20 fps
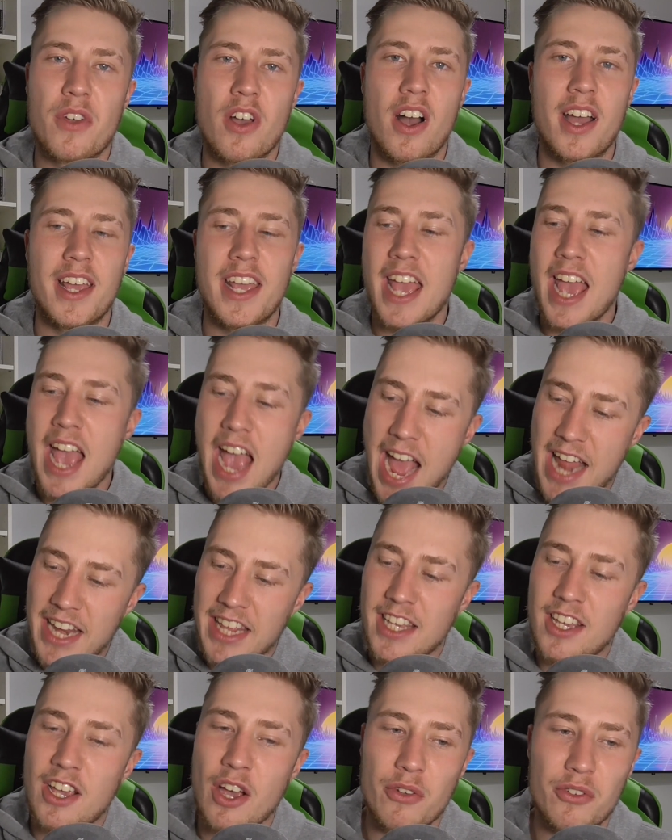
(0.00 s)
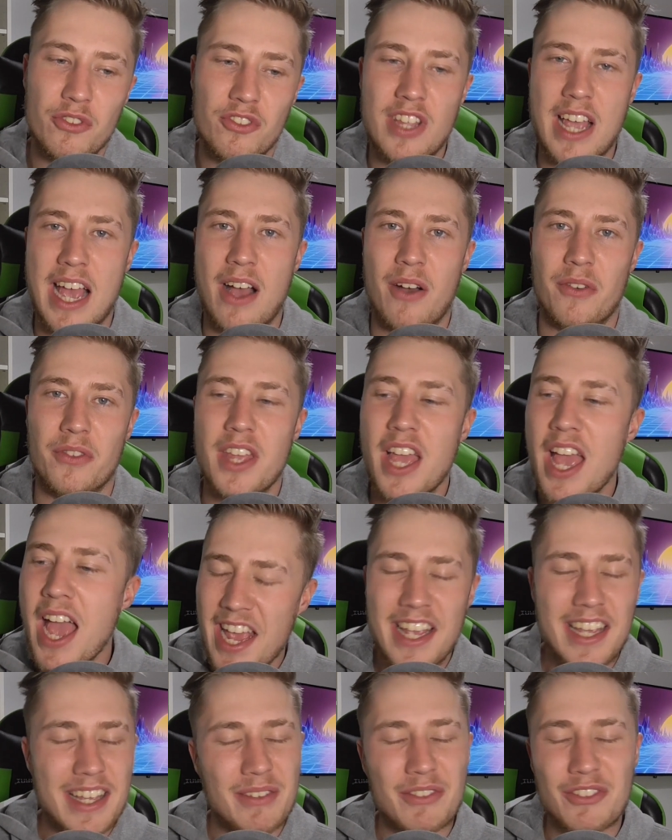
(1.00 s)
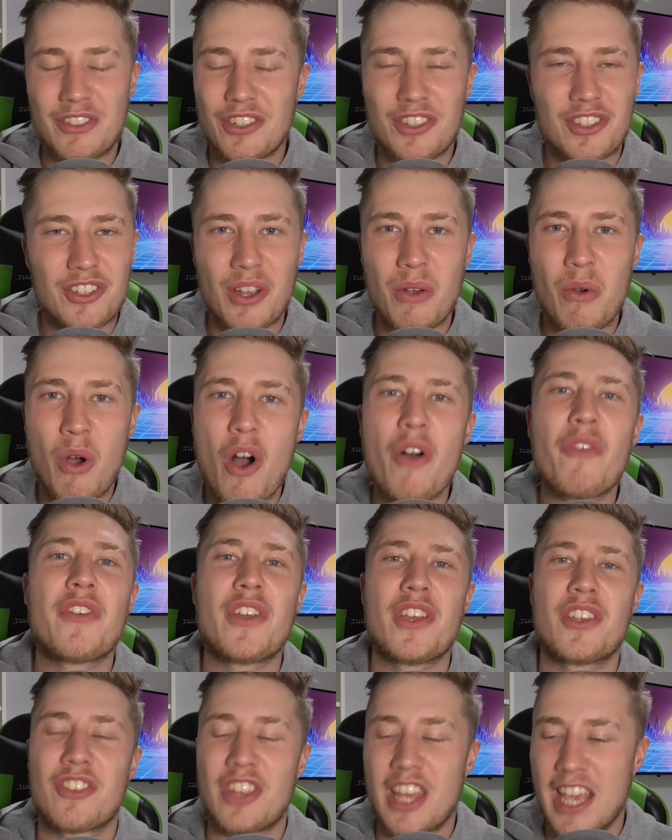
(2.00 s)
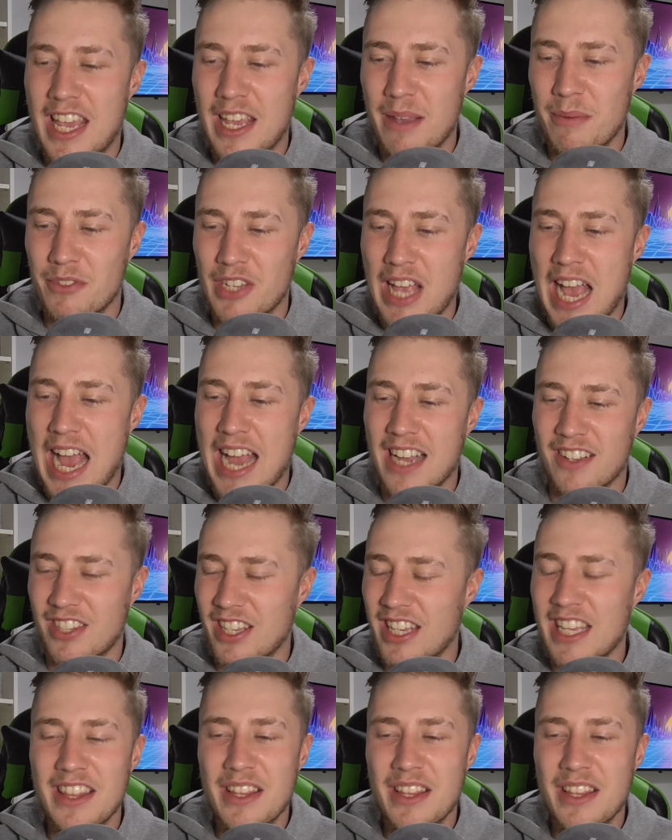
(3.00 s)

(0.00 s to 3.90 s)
guy and he goes down. It, was just so obvious that he was acting.